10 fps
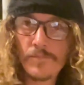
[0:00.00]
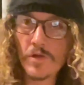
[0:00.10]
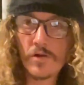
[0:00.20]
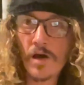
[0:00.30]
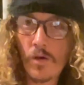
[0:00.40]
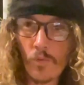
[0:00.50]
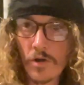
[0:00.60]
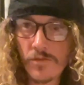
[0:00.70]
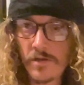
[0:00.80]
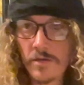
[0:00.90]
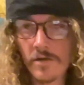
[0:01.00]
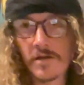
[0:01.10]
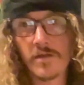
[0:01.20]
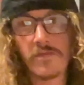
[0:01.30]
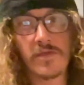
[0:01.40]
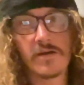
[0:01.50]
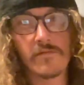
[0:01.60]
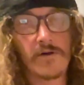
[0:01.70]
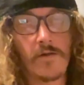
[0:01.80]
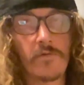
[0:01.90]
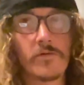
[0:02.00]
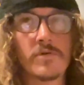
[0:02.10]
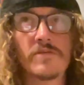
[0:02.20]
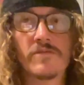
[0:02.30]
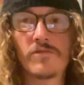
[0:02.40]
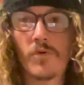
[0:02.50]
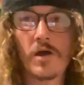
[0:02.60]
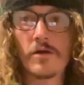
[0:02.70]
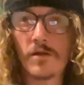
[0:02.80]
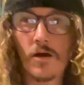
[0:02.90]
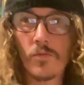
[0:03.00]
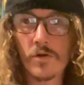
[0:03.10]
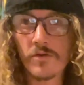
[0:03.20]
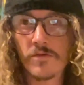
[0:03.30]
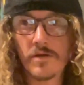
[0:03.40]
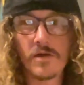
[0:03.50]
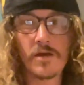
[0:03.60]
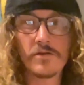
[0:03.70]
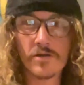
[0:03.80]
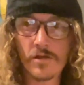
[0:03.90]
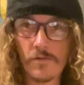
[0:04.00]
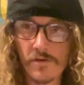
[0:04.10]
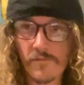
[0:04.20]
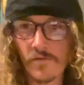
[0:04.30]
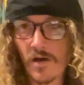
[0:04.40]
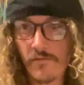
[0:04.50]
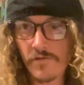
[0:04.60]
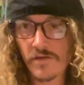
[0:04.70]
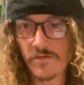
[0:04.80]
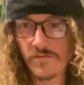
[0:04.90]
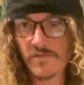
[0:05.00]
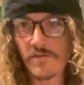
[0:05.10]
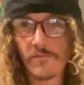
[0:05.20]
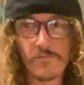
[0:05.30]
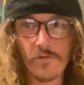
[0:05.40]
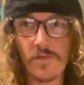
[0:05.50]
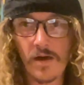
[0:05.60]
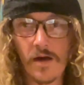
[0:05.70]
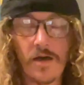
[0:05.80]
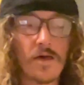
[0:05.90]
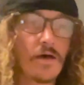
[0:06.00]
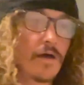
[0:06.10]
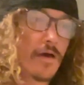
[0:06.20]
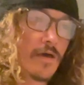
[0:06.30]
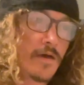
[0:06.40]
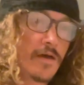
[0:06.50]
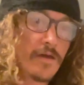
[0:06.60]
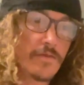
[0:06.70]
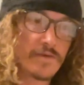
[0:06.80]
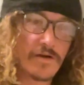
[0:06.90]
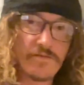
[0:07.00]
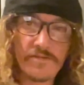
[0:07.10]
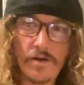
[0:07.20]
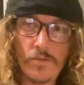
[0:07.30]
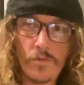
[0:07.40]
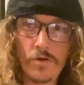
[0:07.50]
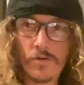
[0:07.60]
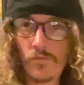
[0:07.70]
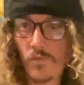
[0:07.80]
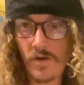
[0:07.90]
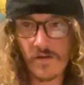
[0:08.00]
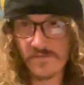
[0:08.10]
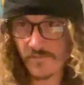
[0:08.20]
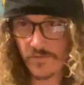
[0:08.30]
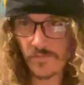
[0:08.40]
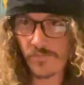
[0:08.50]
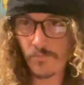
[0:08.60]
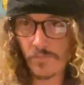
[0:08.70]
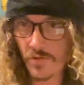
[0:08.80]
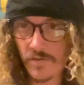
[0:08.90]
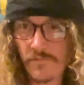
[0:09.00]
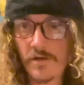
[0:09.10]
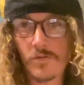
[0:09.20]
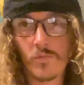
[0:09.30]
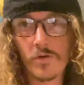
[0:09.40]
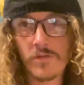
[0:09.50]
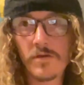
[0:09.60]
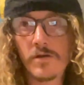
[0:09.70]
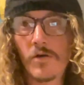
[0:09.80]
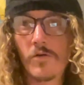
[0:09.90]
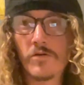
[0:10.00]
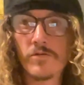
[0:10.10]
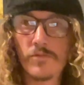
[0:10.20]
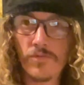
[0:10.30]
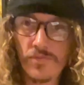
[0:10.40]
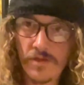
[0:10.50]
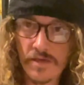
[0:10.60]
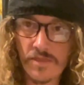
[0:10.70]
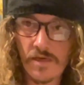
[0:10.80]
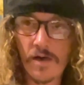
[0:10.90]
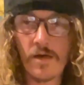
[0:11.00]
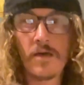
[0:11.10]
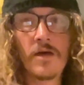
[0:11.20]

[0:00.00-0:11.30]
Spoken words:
you're not worthy, you're going to think of all of the reasons why you're not worthy, and you're going to look for evidence for that in the outside world. Whereas if you believe that you're worthy, or you think that,